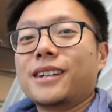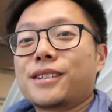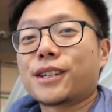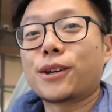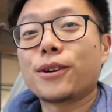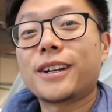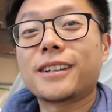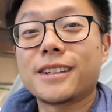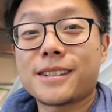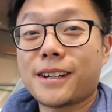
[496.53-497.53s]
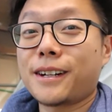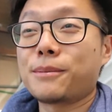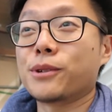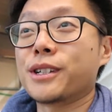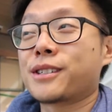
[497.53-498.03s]
Security this
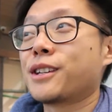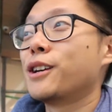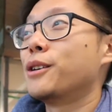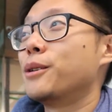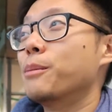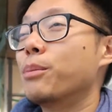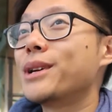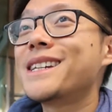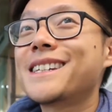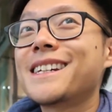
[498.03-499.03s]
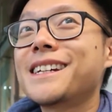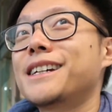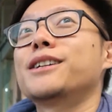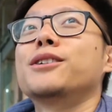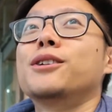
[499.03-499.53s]
time was breezy,
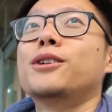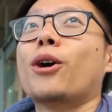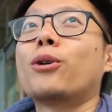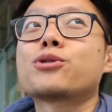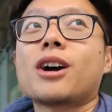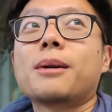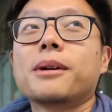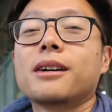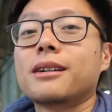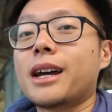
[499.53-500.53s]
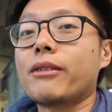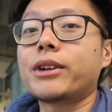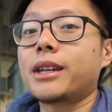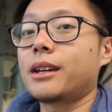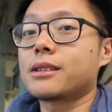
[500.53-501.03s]
no drama.
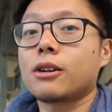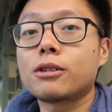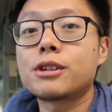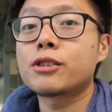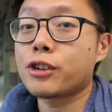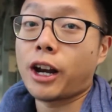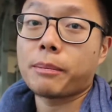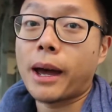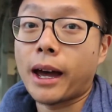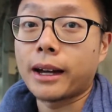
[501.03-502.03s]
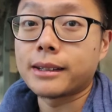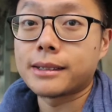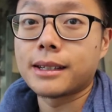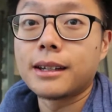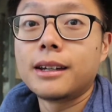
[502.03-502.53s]
Everything is all in the check
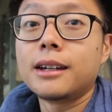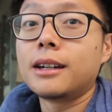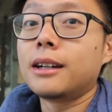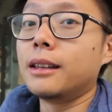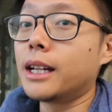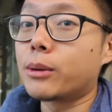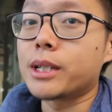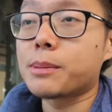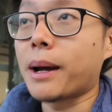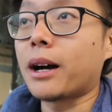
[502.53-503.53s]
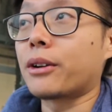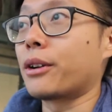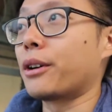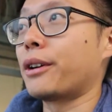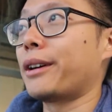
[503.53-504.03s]
bags. Liquids,
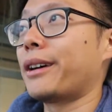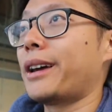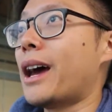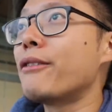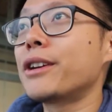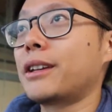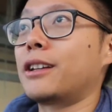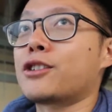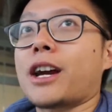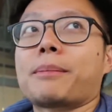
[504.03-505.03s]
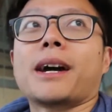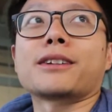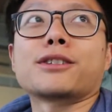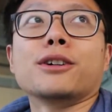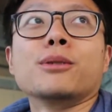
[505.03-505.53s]
powder, everything in the check
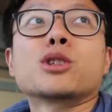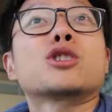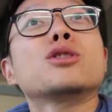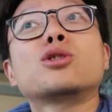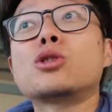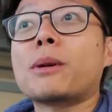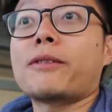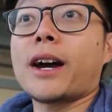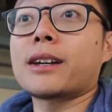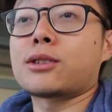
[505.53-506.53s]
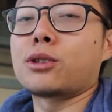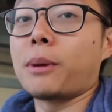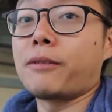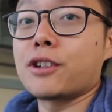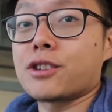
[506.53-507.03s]
bag. So it was super fast,
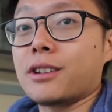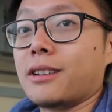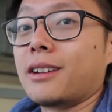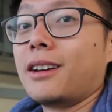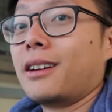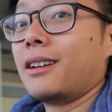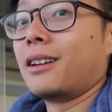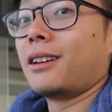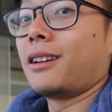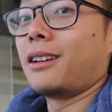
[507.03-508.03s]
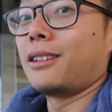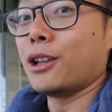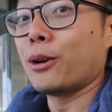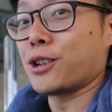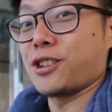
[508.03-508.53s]
super efficient,
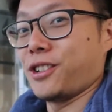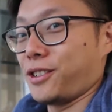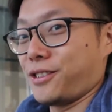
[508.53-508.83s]
no issue.